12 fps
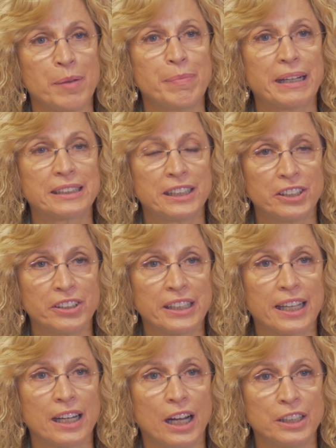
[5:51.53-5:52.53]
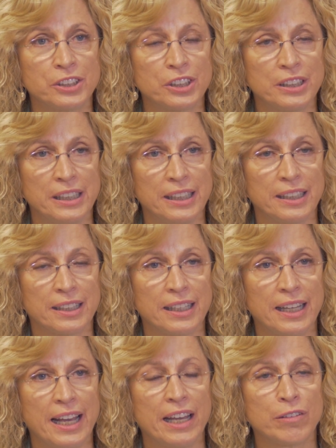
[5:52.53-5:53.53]
Bacteria get underneath
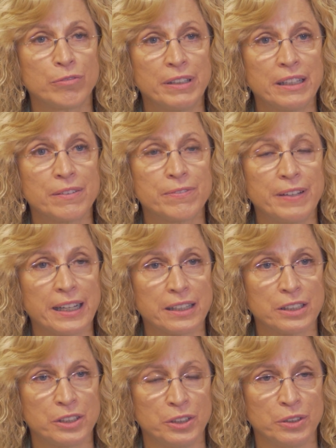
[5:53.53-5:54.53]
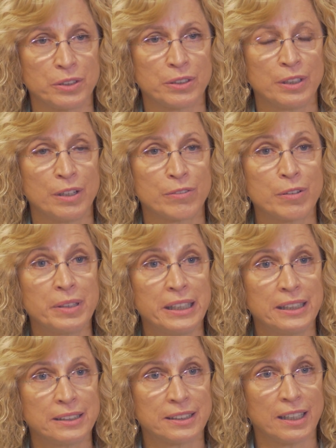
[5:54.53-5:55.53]
and reinfect the tooth from the
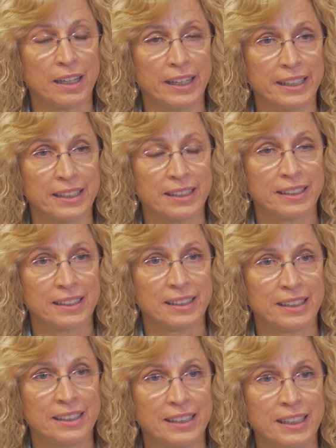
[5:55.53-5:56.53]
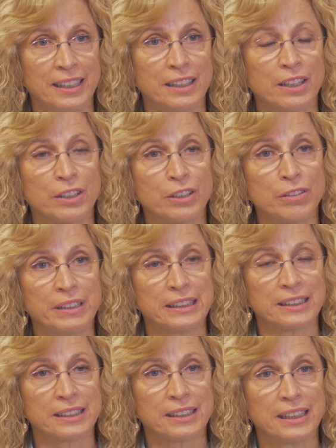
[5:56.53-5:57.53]
inside. And the third
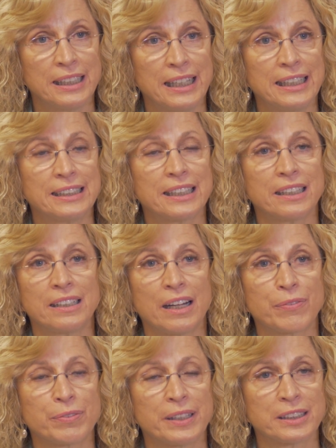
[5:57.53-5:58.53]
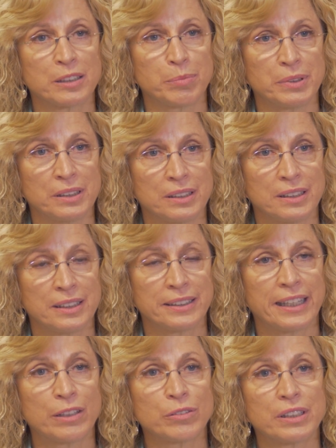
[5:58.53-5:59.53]
reason is that they're not flexible.
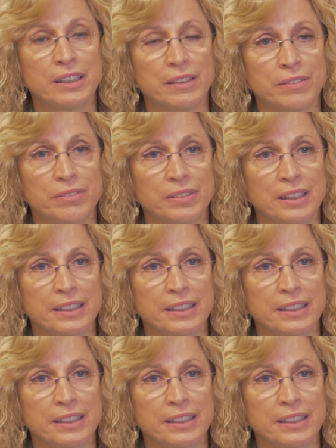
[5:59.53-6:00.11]
They don't give.